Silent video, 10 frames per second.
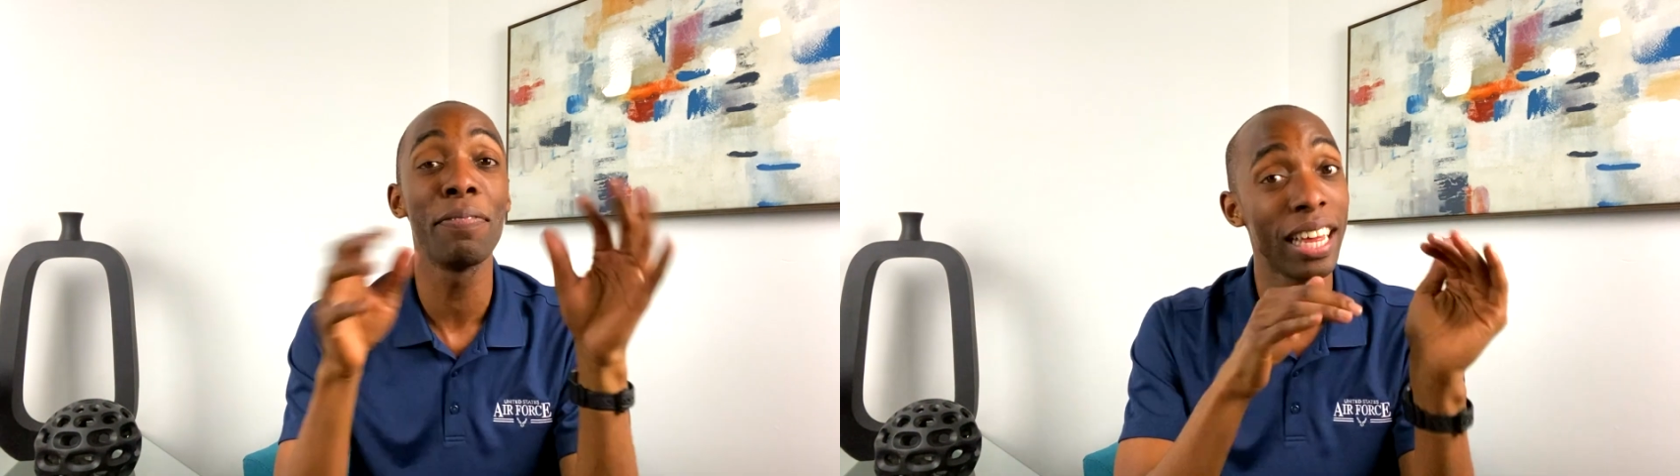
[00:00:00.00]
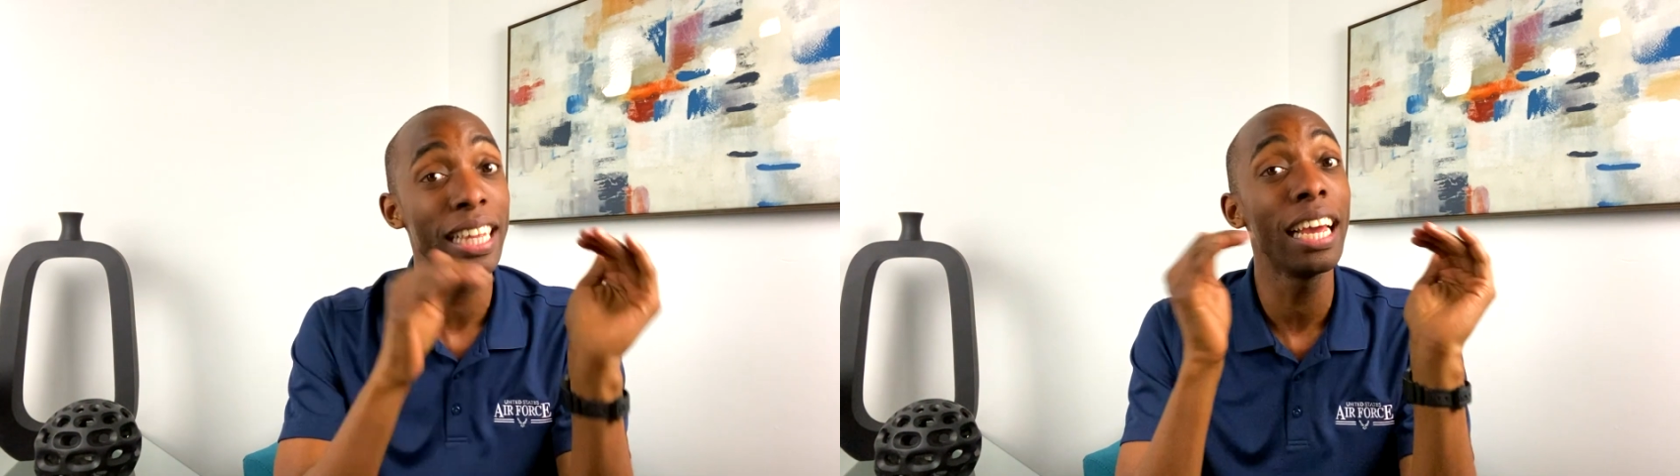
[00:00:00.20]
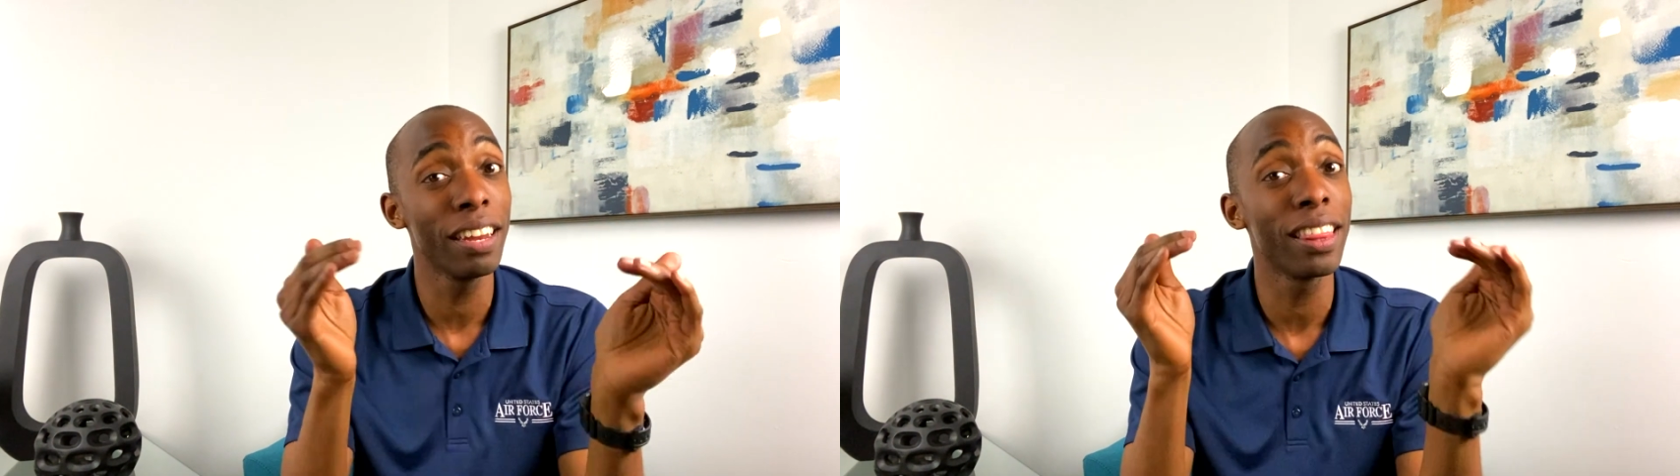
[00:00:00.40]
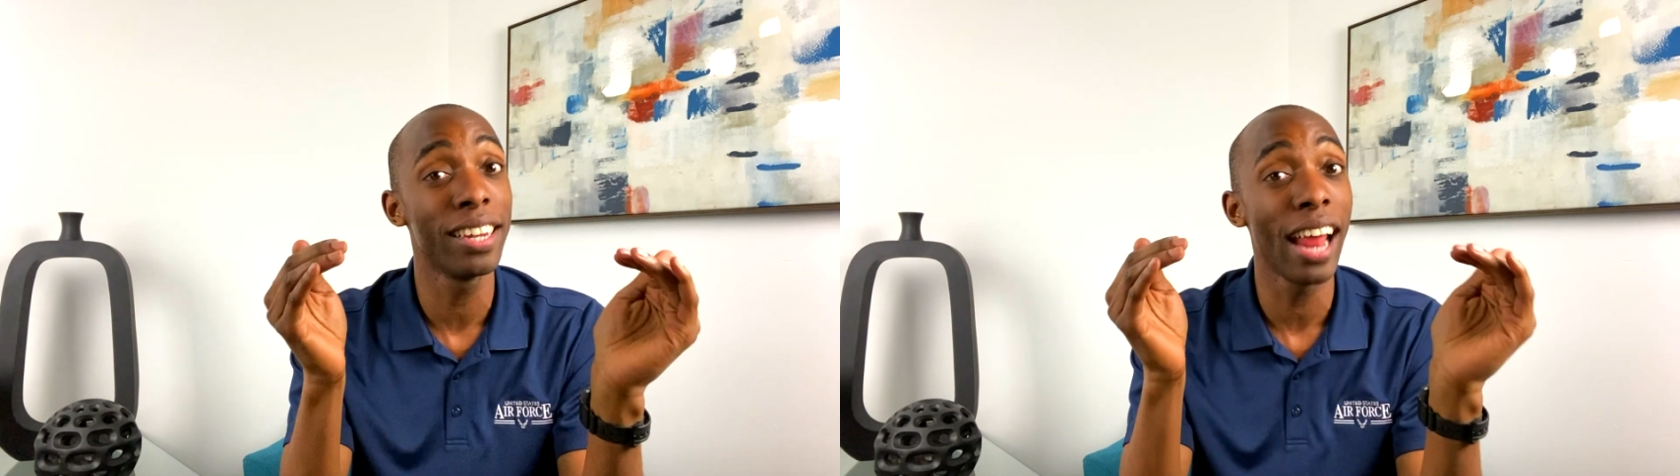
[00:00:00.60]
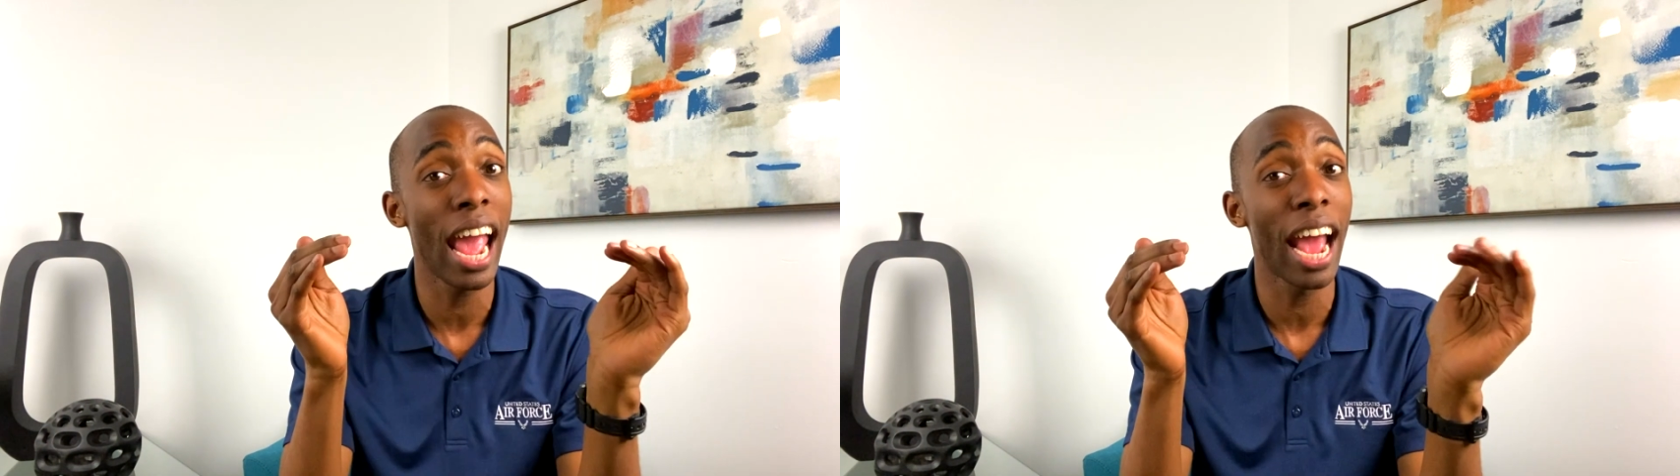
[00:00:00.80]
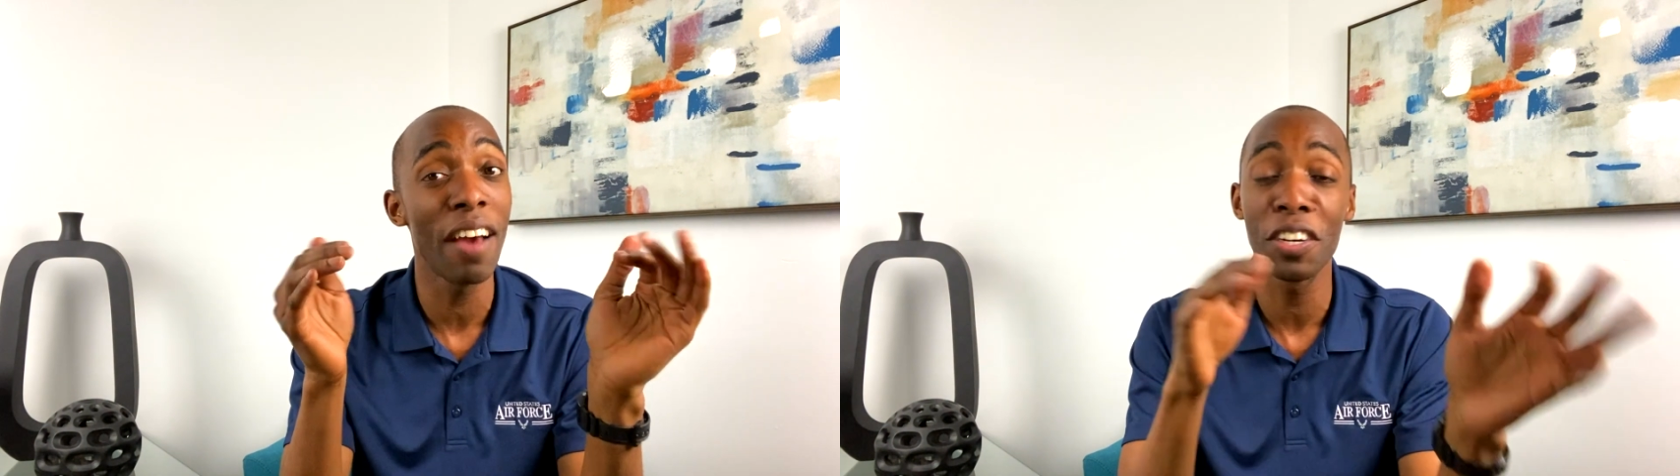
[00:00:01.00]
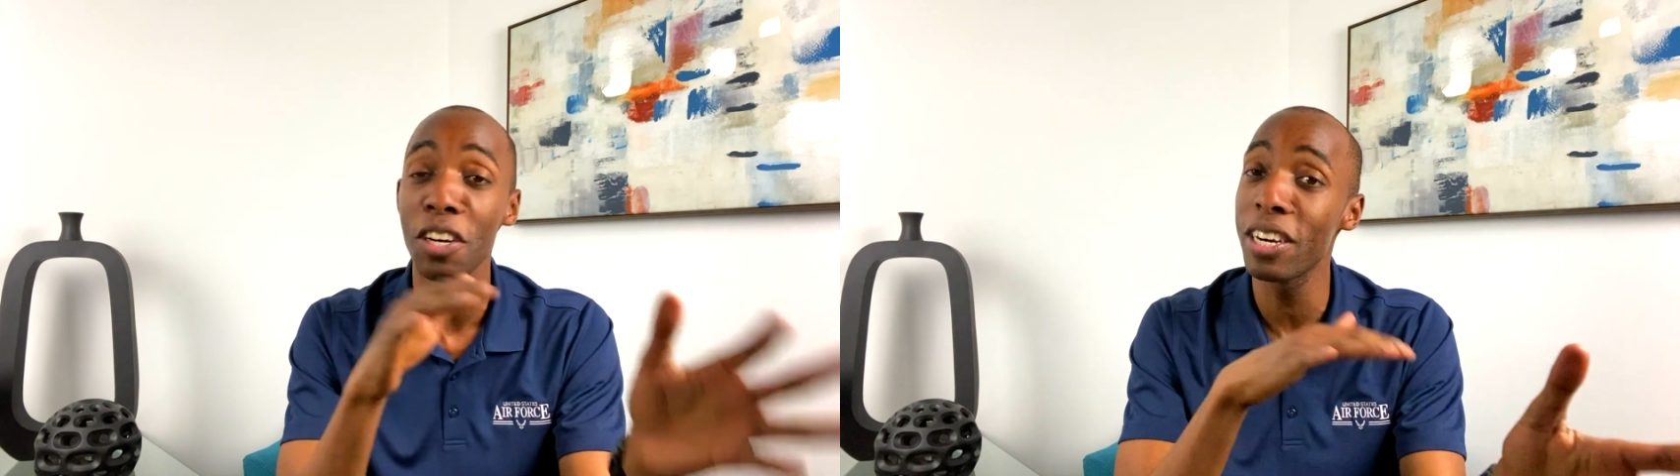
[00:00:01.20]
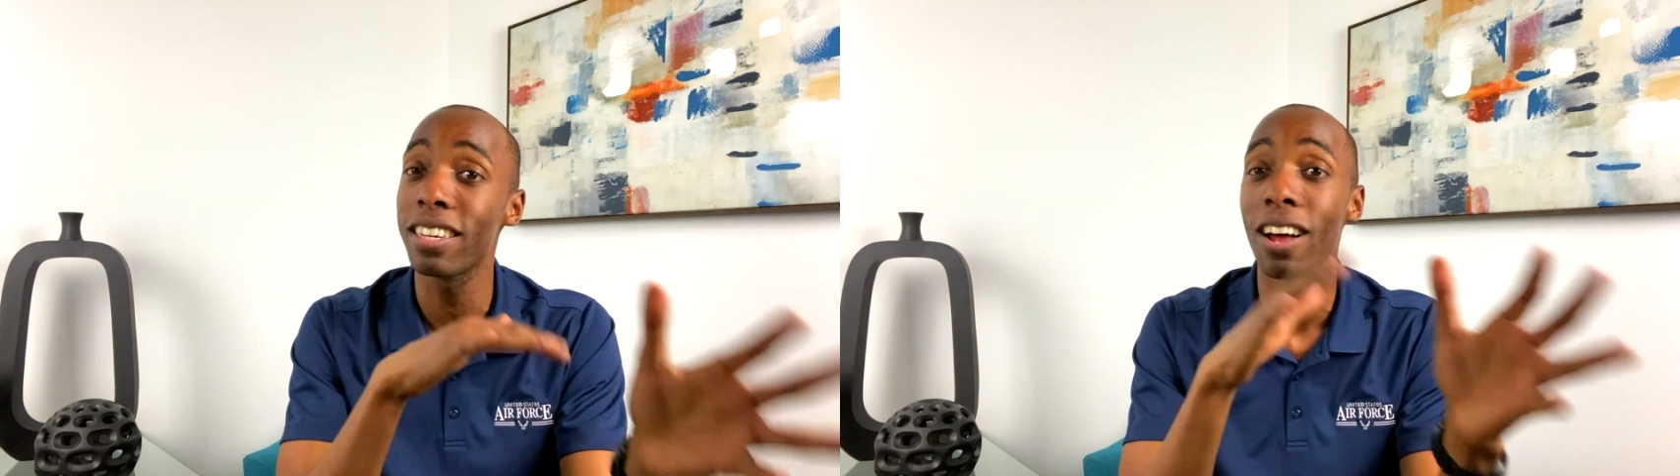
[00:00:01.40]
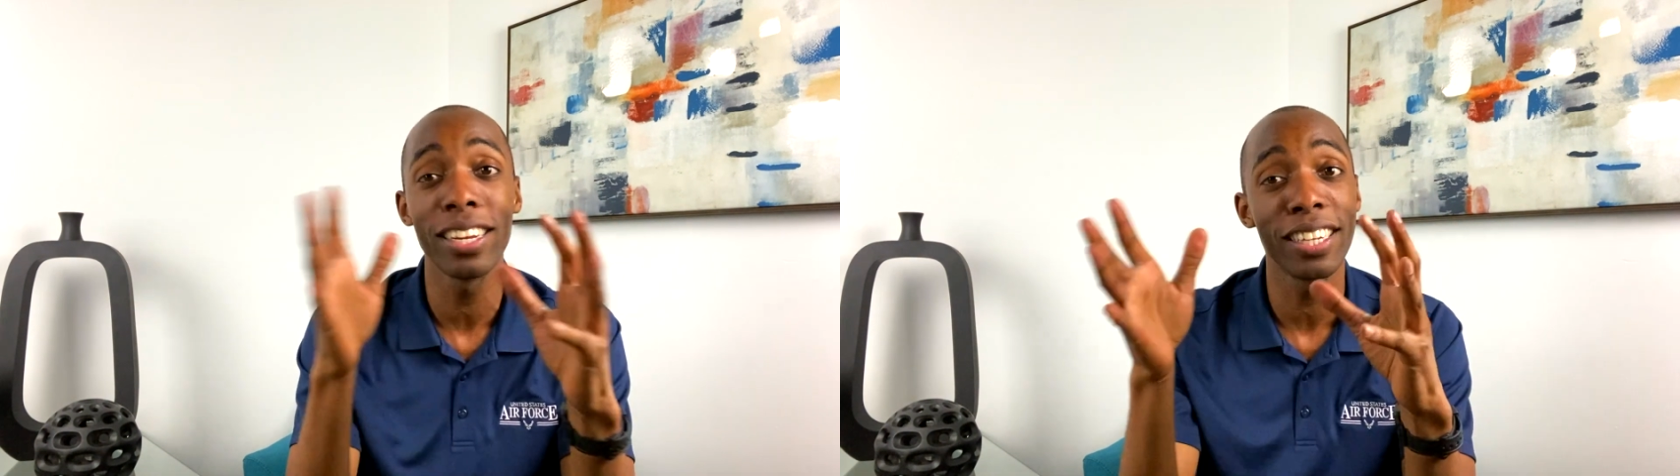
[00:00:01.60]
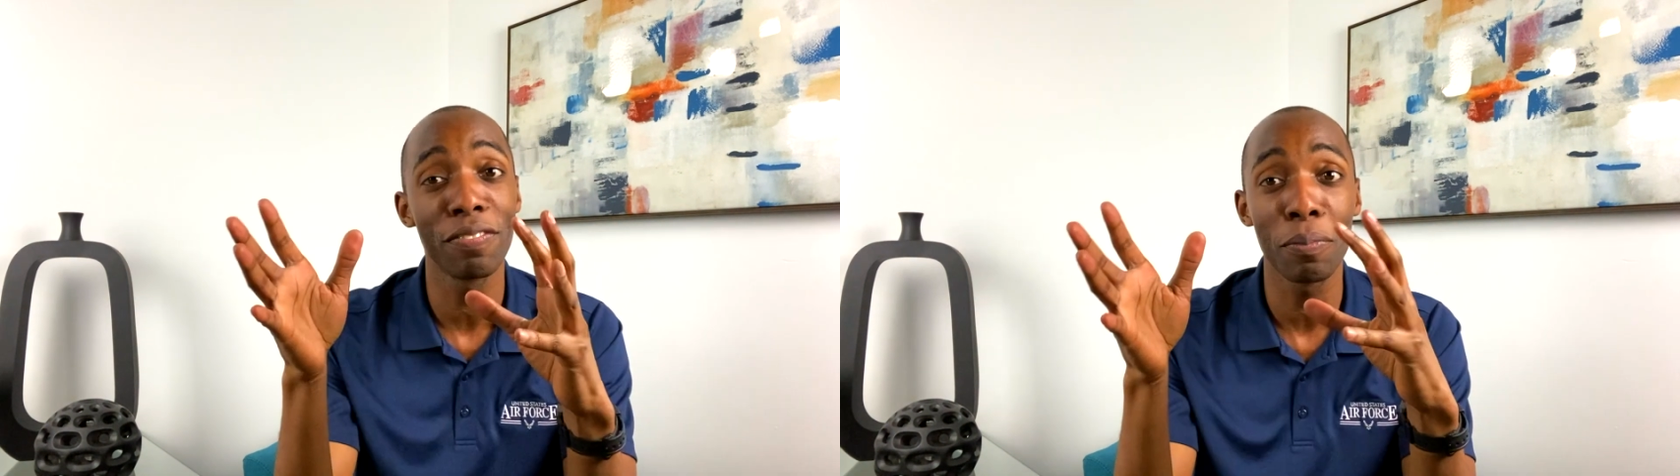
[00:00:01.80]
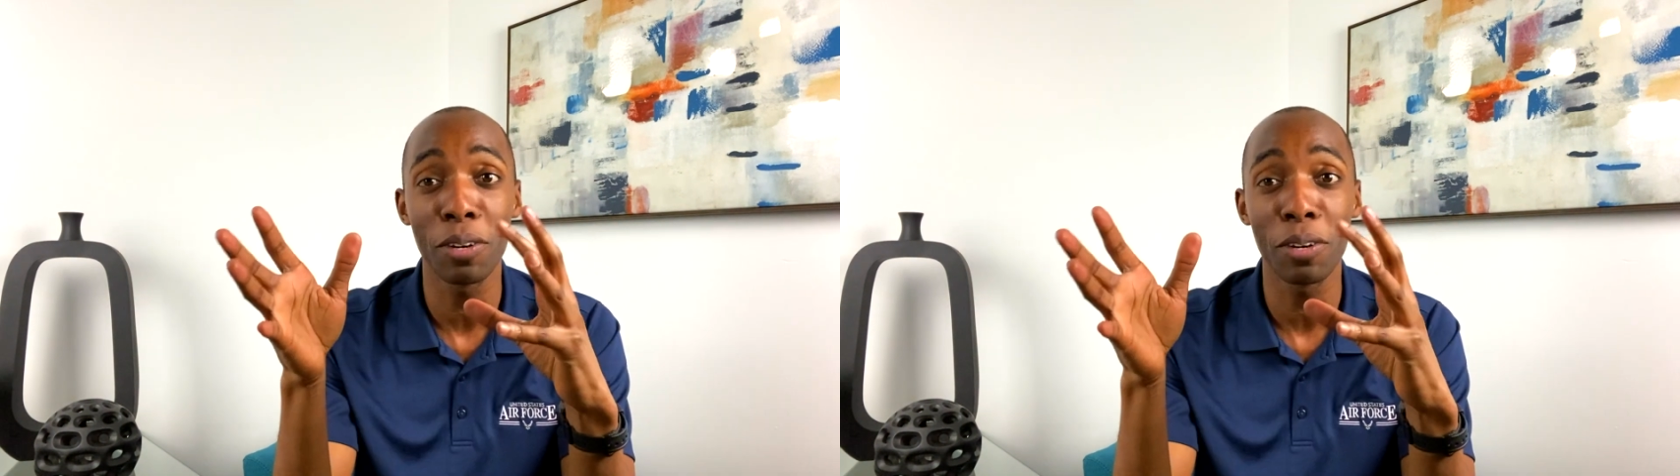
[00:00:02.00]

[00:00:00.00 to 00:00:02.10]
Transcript: by the end of the day, after you're exhausted from